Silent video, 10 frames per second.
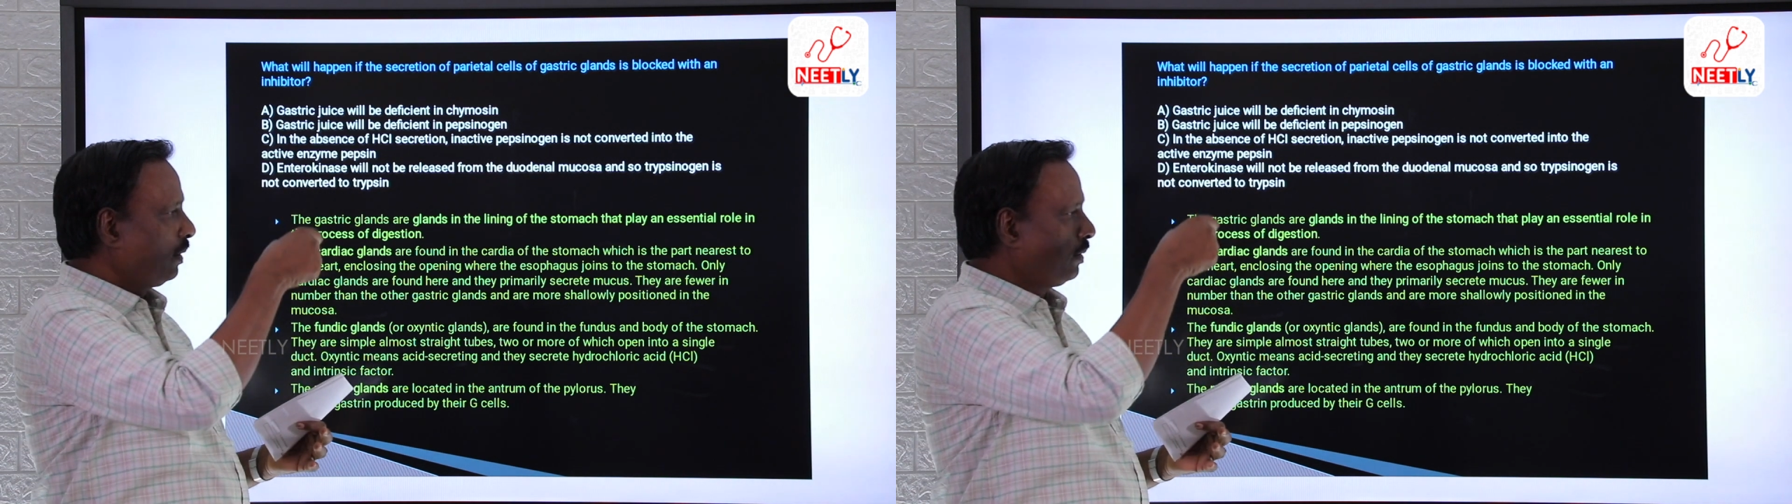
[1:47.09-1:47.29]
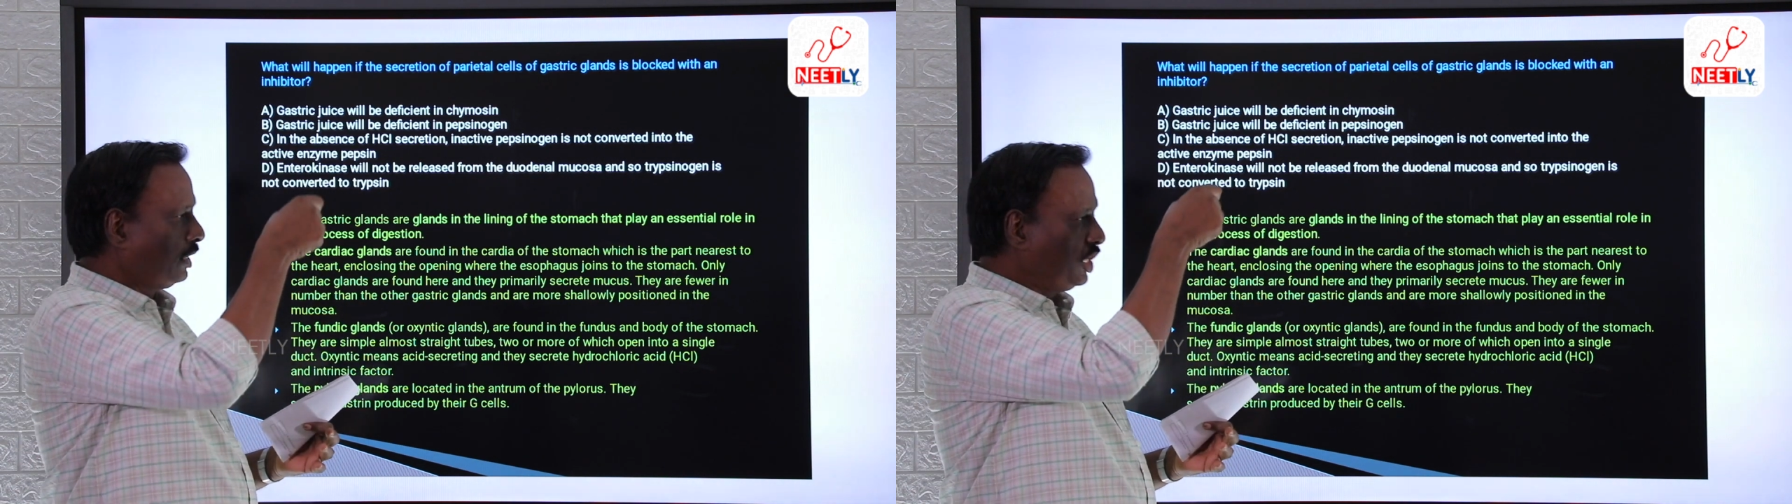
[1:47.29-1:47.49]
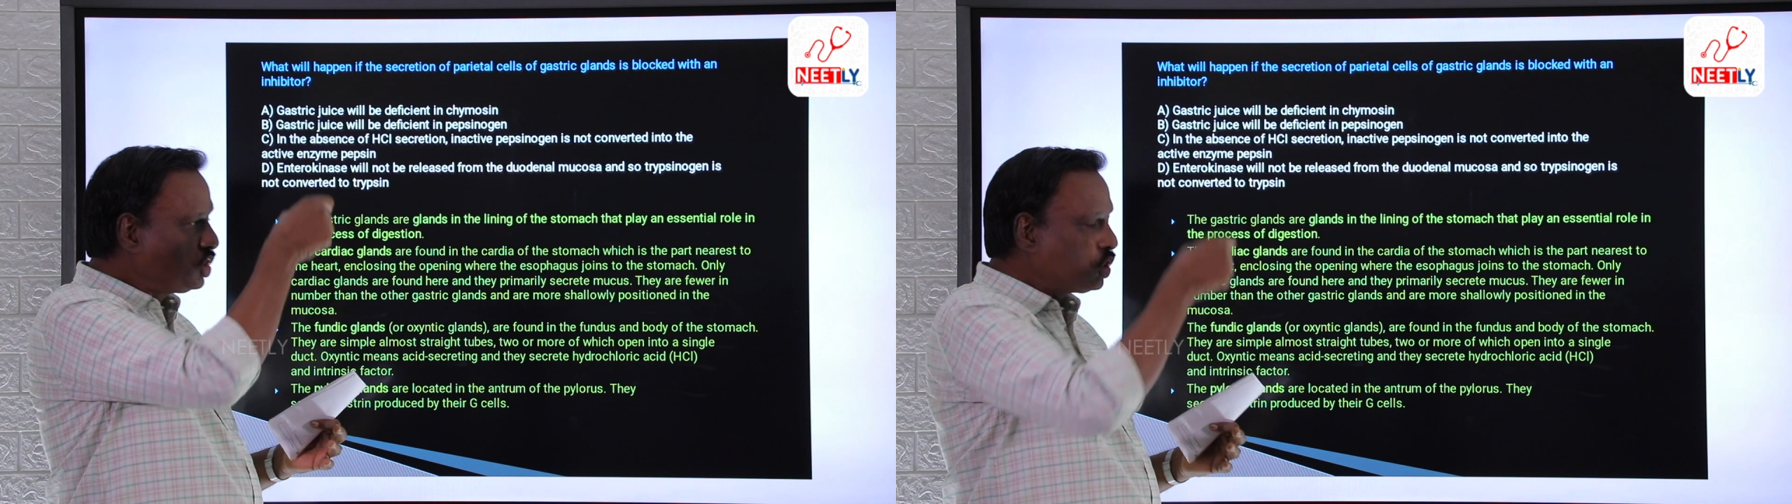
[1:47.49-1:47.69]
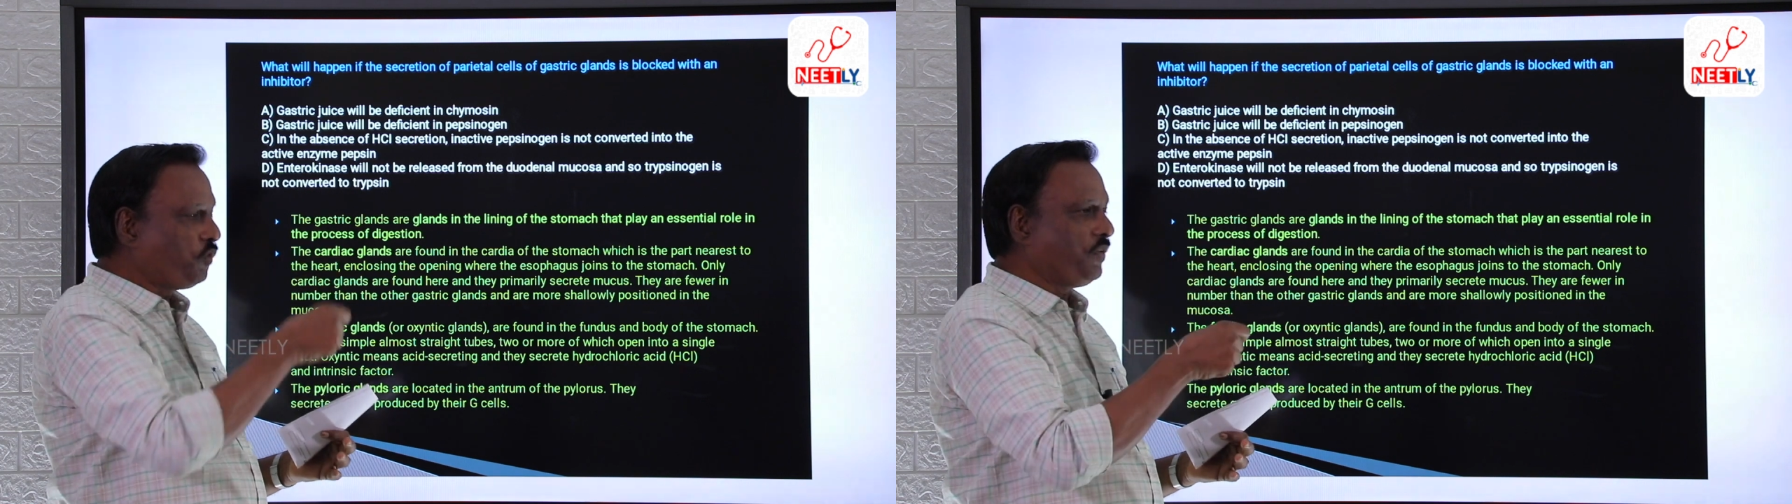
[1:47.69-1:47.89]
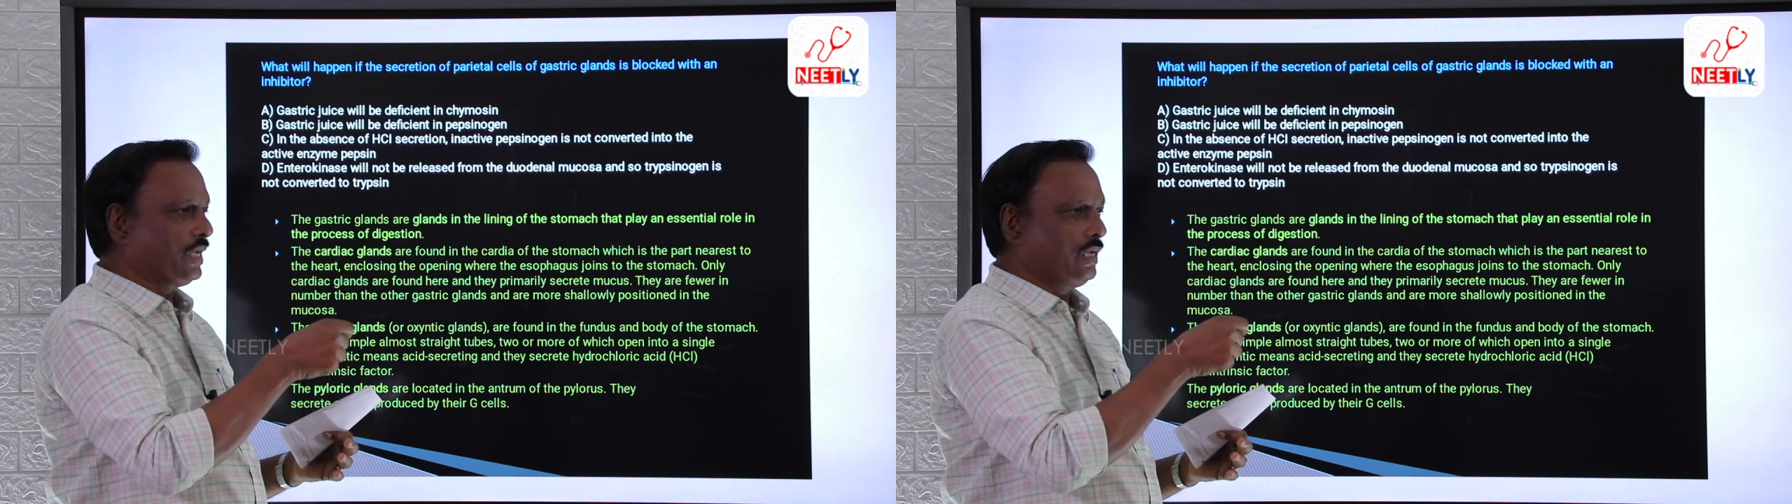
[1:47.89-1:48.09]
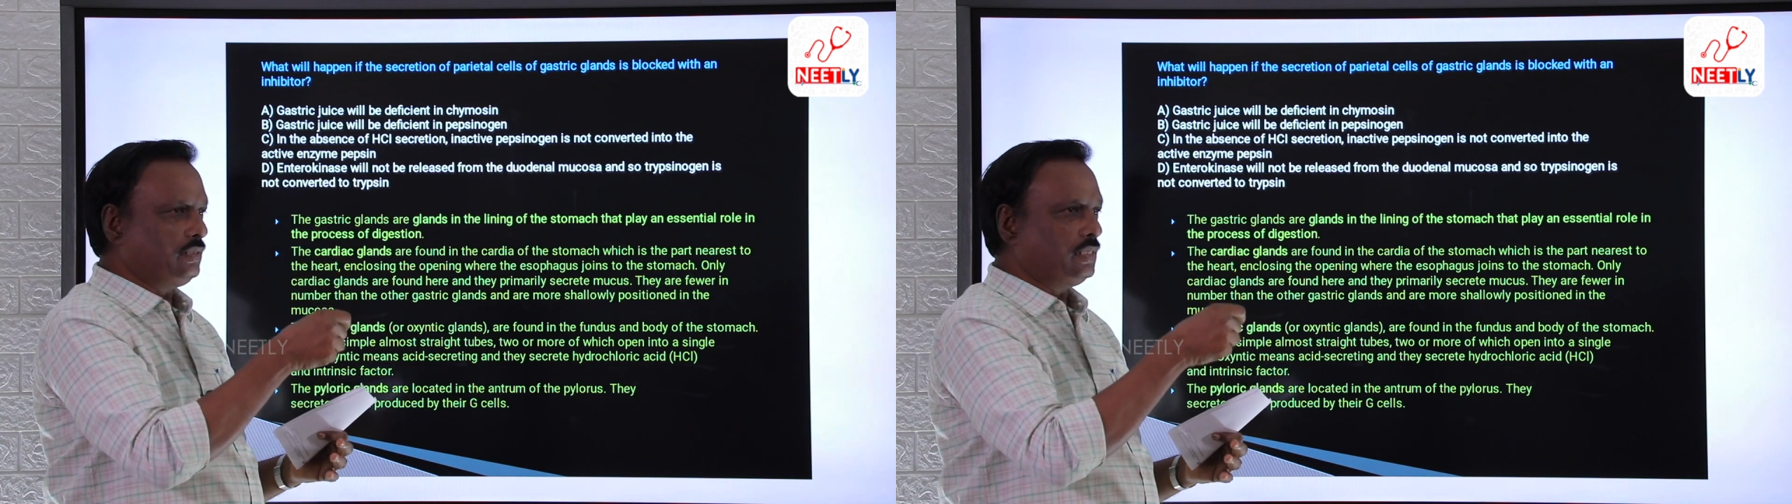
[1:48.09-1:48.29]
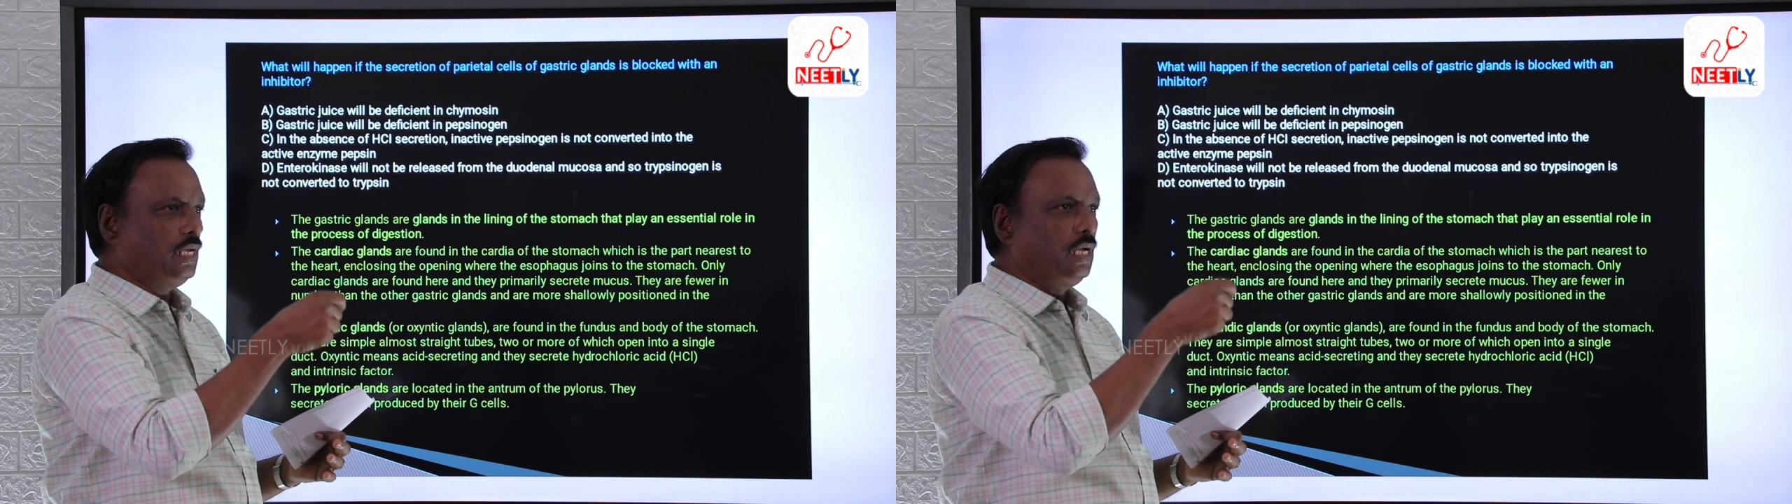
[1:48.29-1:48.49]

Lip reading: esophagus